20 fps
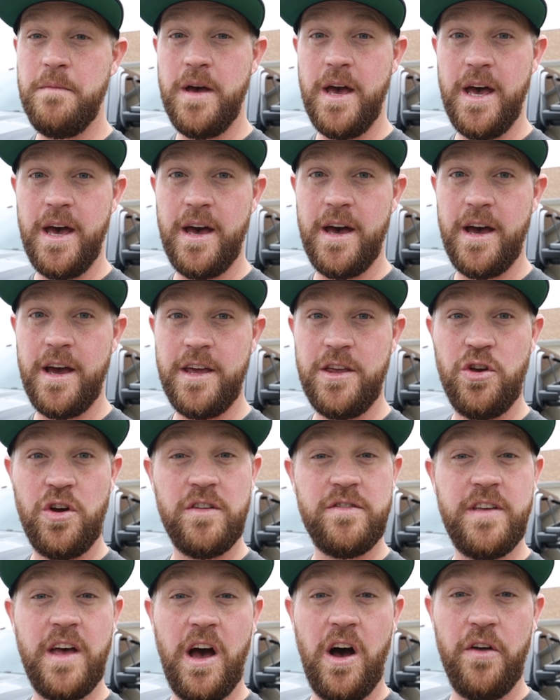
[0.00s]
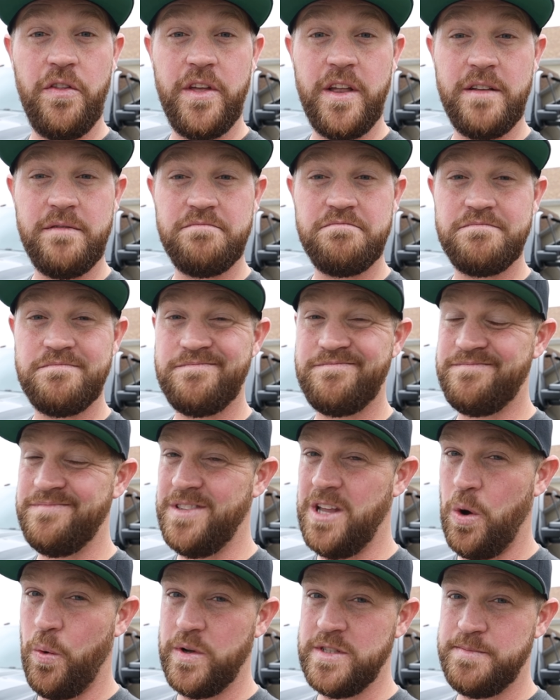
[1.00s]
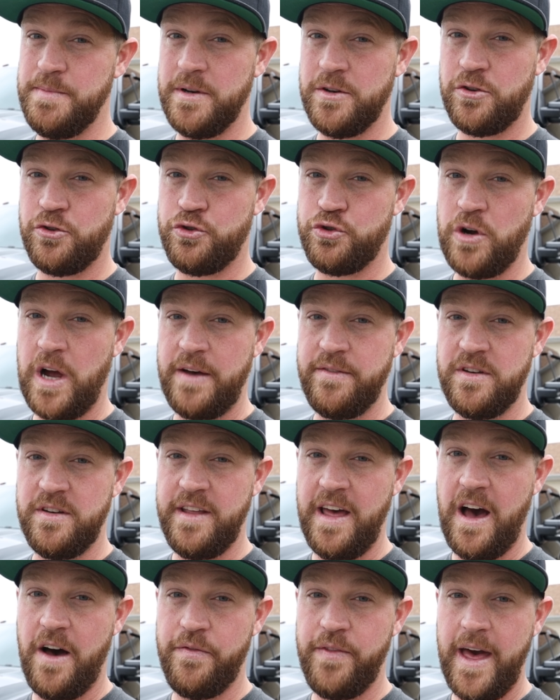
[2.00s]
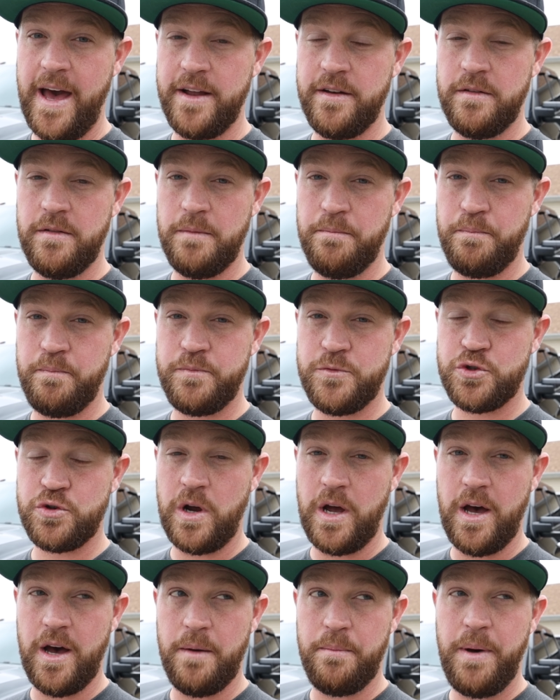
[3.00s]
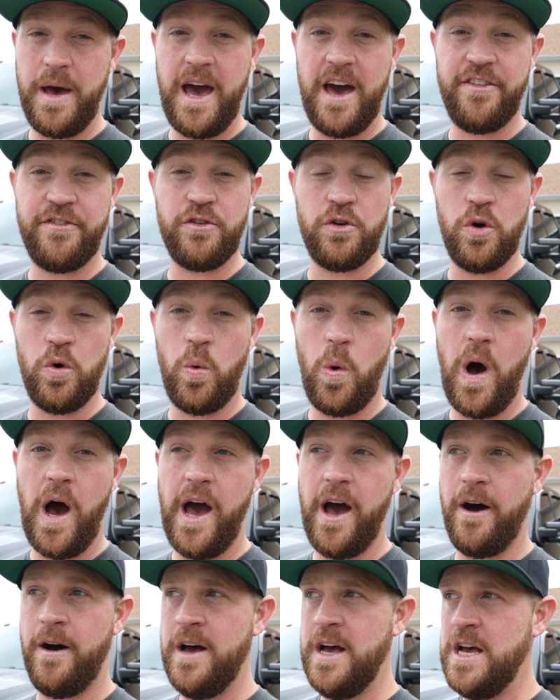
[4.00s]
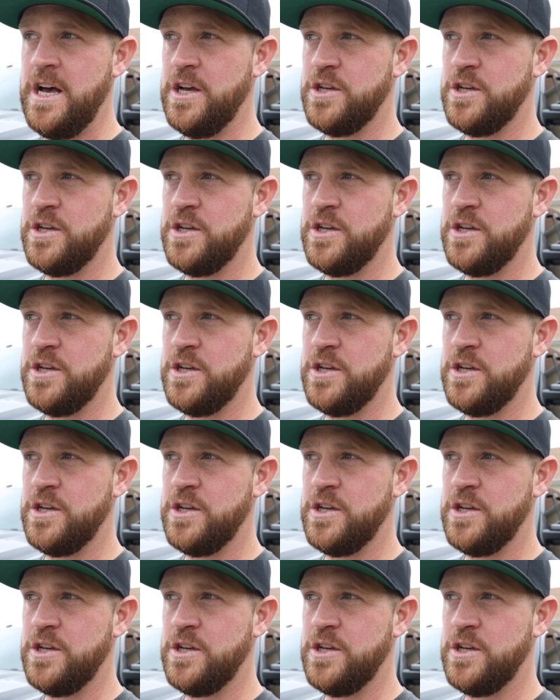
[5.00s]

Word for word: uh, you could tell that no one's been driving down that uh, path for a while.